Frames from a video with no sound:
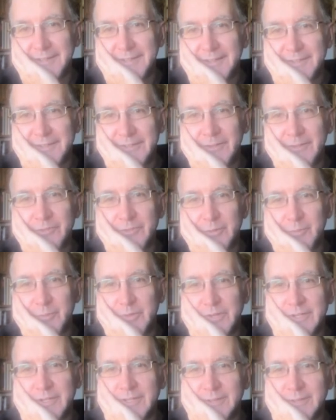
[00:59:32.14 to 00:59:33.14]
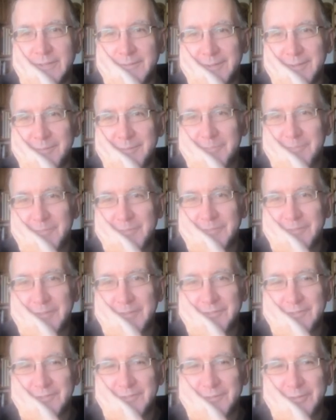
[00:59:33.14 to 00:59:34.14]
a denser book, and the
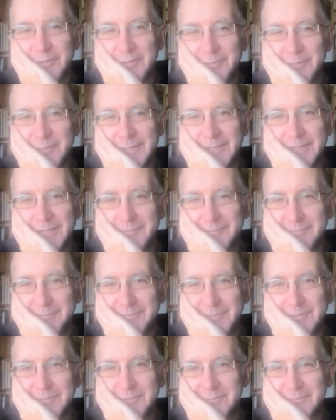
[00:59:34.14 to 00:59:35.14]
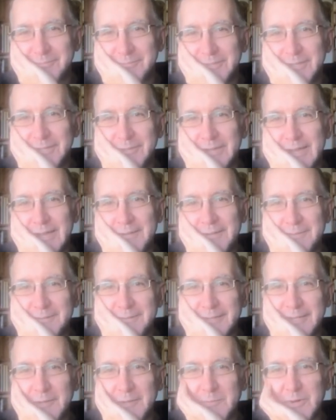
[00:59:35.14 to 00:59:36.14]
rest is noise might sort of go down
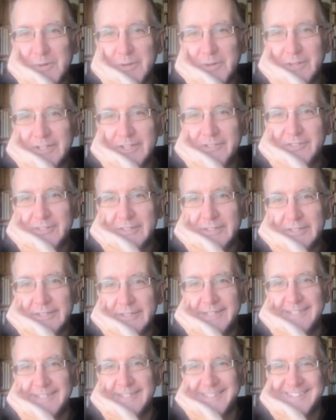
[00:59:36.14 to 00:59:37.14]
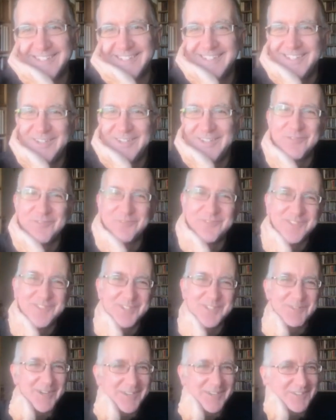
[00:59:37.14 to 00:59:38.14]
a little more easily if you
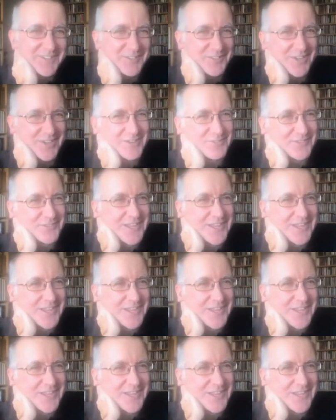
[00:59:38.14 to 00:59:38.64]
wanted to sort of